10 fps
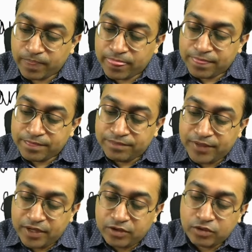
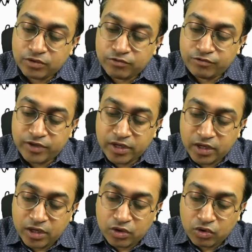Then finger
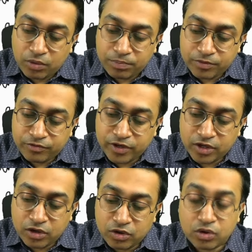drop
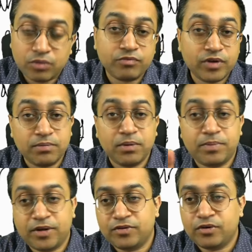will be
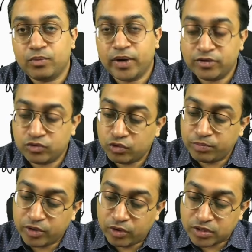present. Why so?
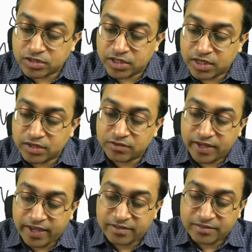Because there is
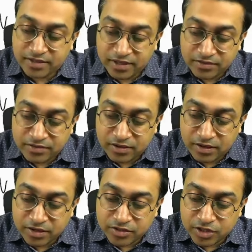extensor
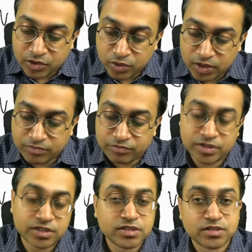digitorum which
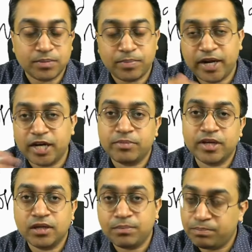is supplied by the
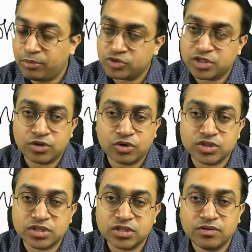posterior trochleus
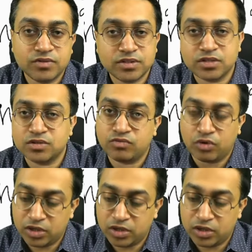nerve. This is involved.